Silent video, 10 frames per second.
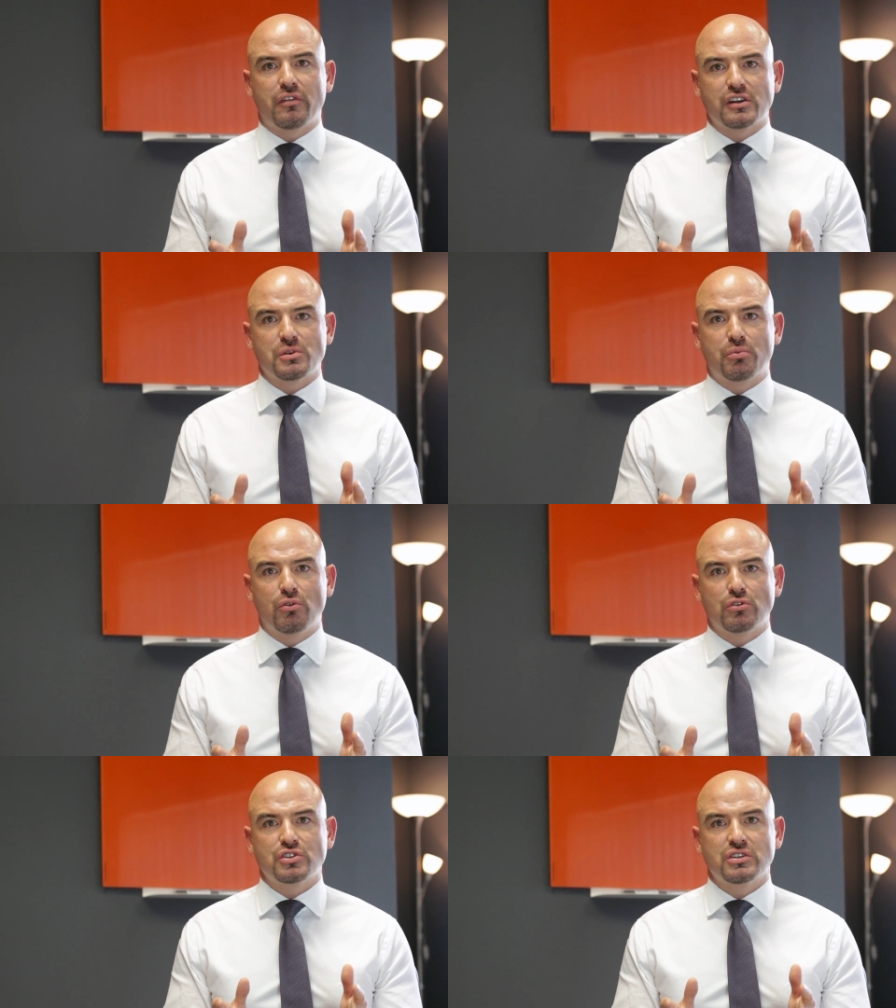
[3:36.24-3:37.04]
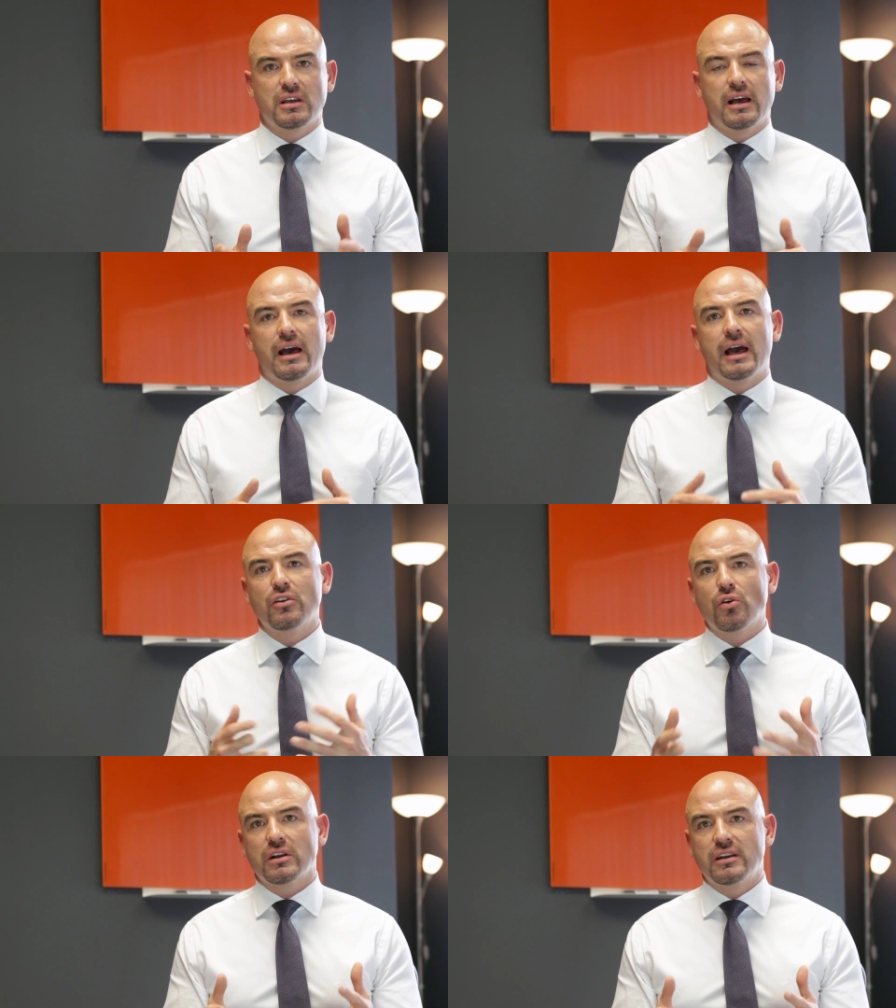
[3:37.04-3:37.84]
a fresh approach
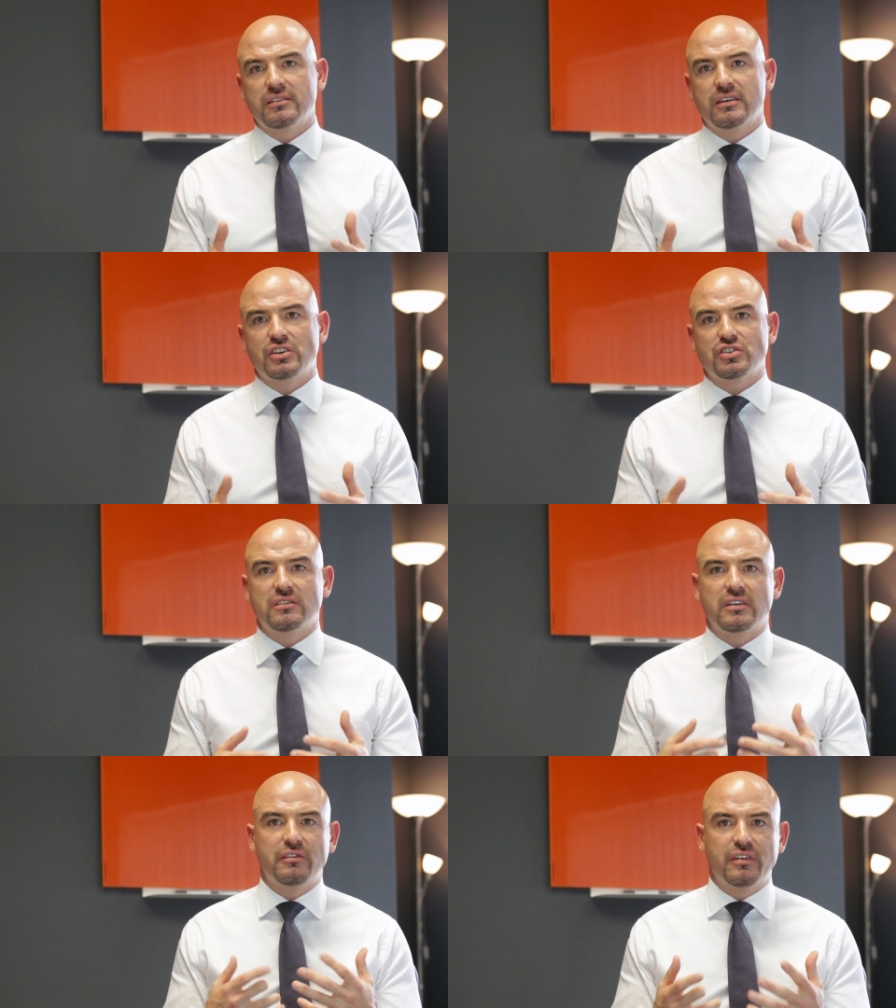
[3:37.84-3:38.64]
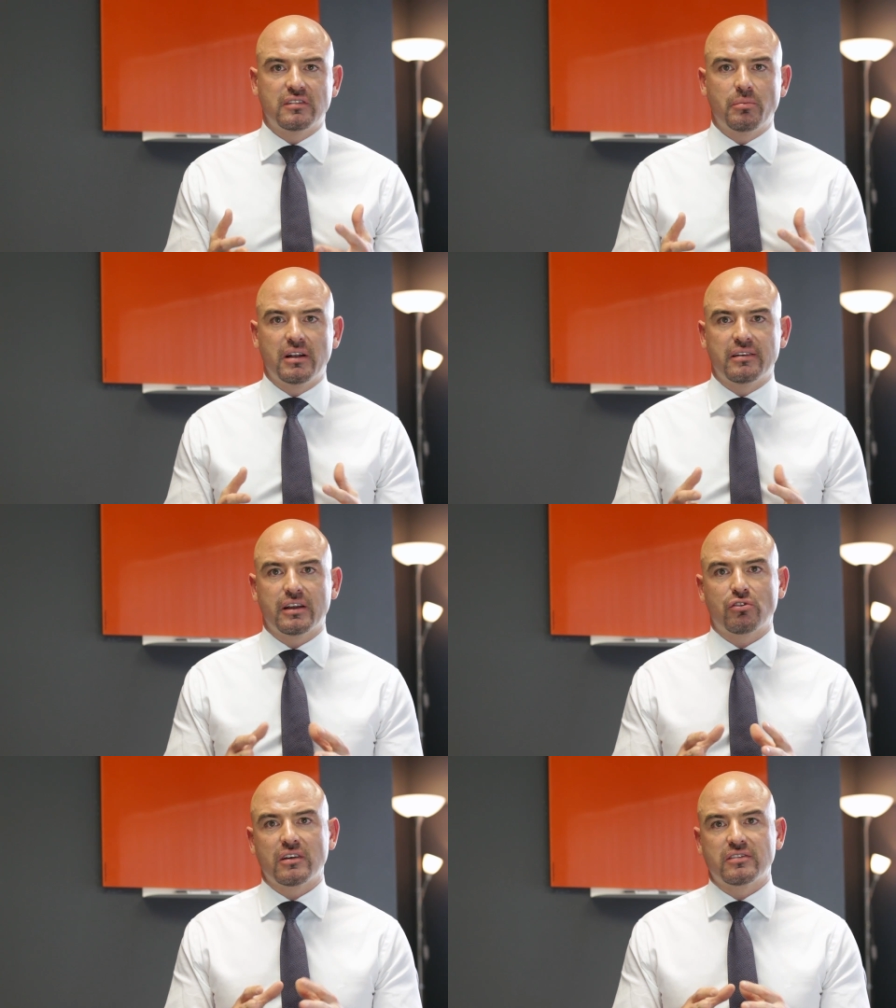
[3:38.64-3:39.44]
and organisations need visibility
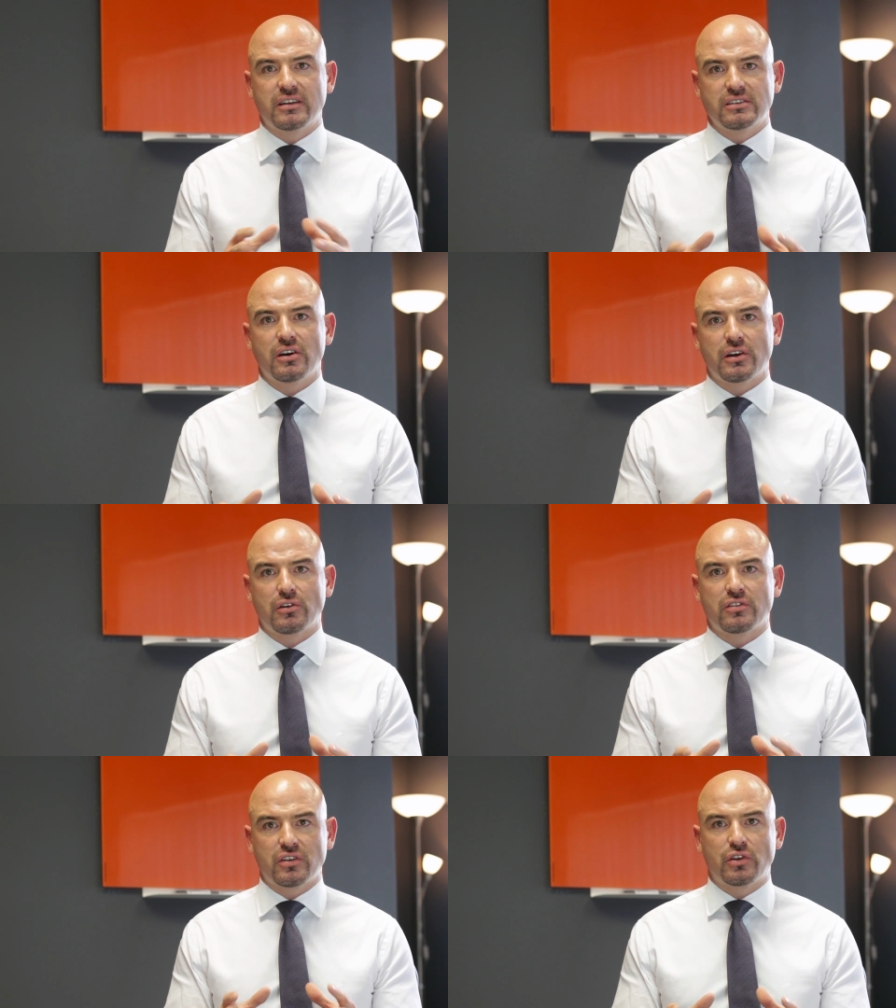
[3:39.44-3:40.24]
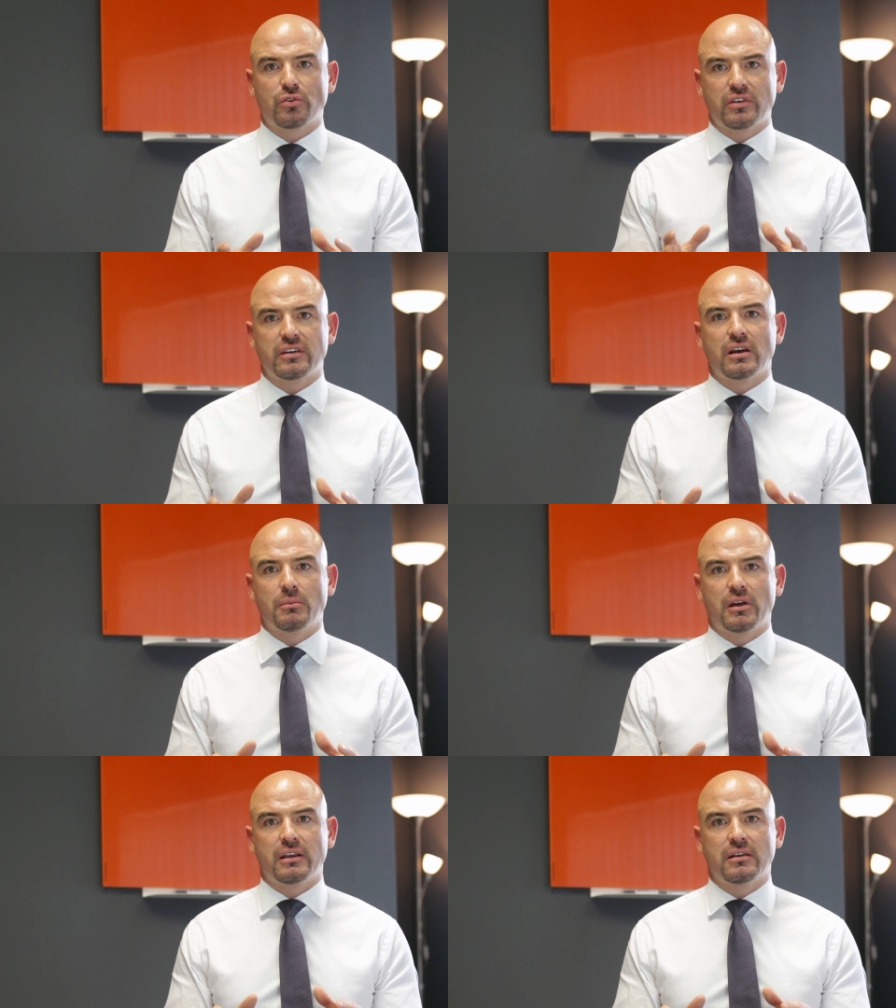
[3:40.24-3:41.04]
across the entire security
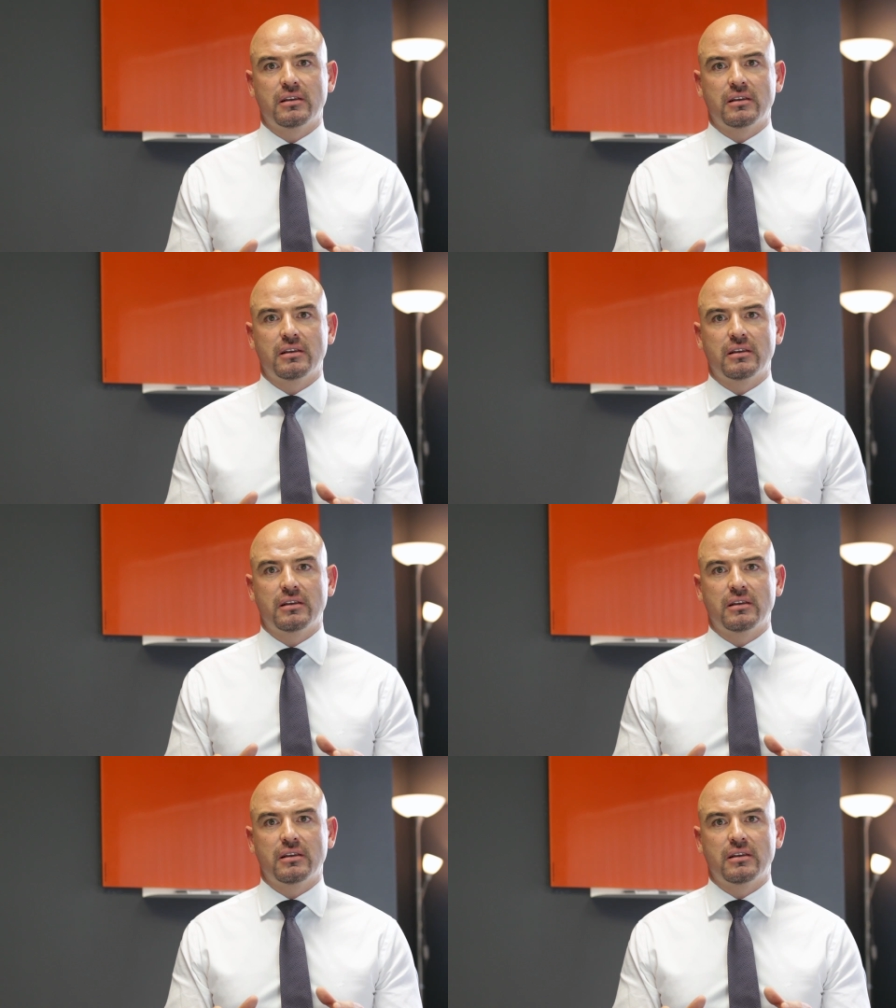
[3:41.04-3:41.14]
timeline.